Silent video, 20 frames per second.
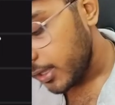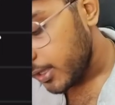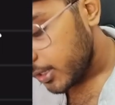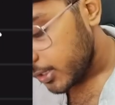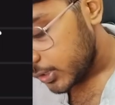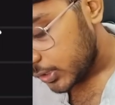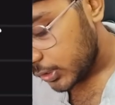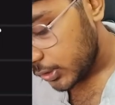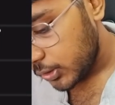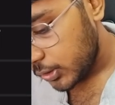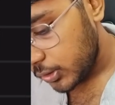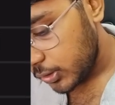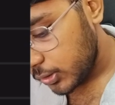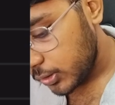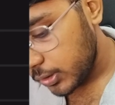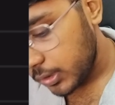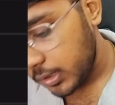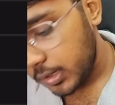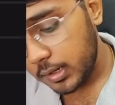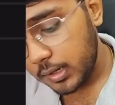
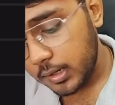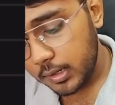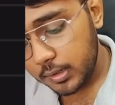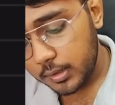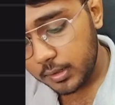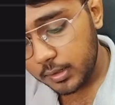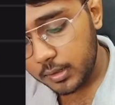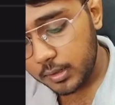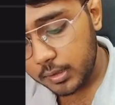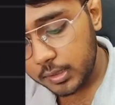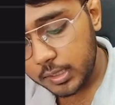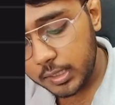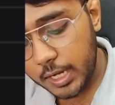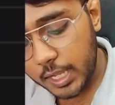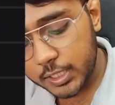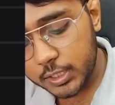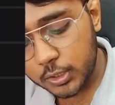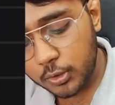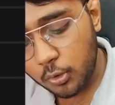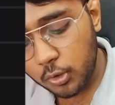So
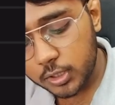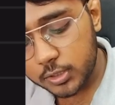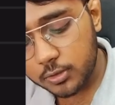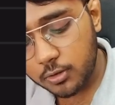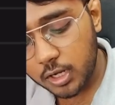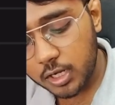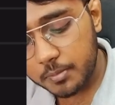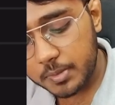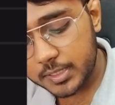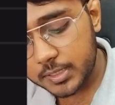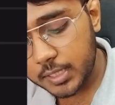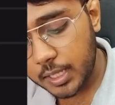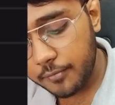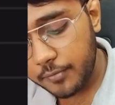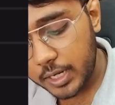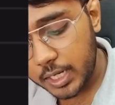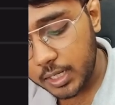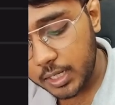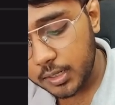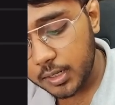next node is going to be
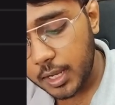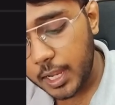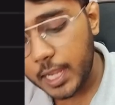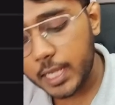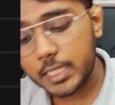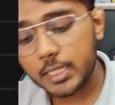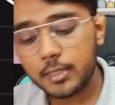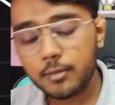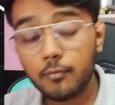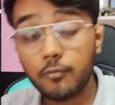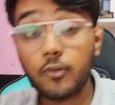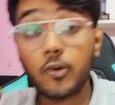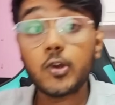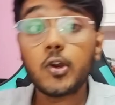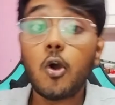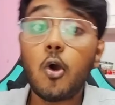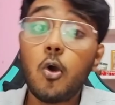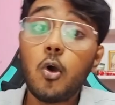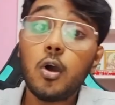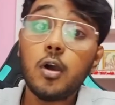7, and
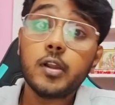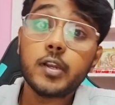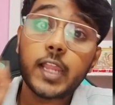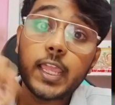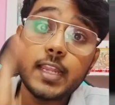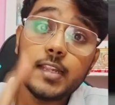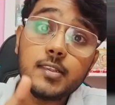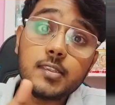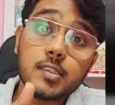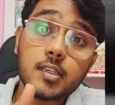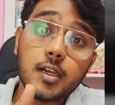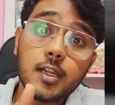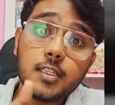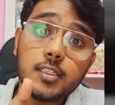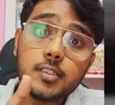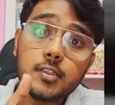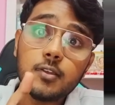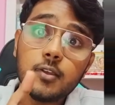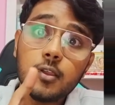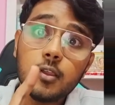for right
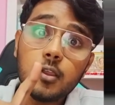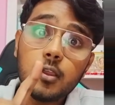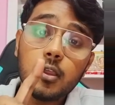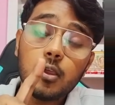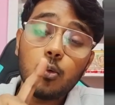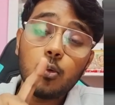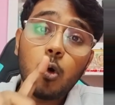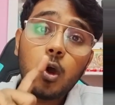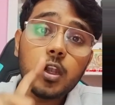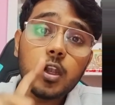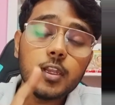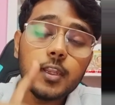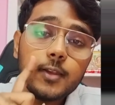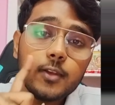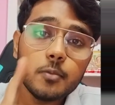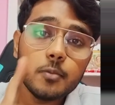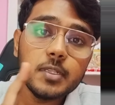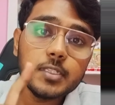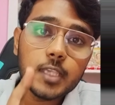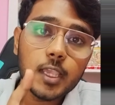search, what need to
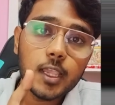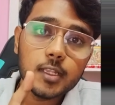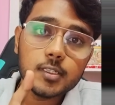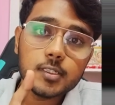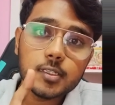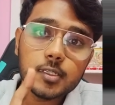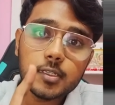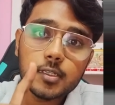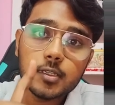be changed?